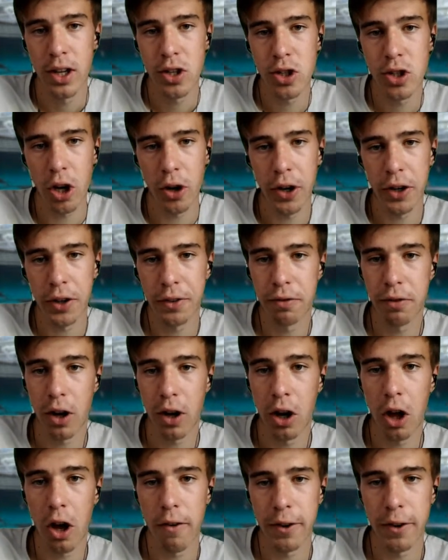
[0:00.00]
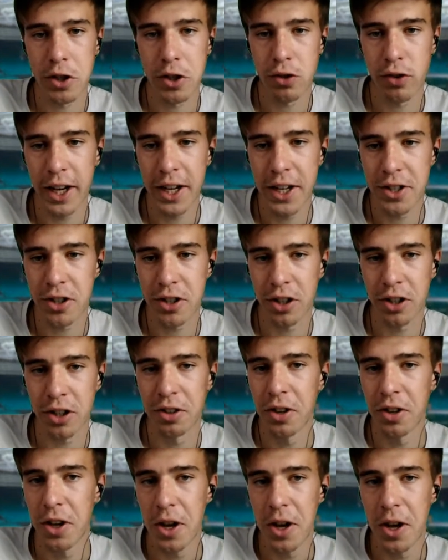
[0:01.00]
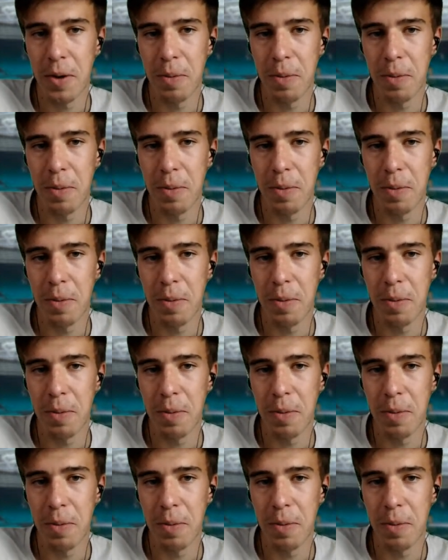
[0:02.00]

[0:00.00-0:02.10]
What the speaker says: showing a lot of frustration,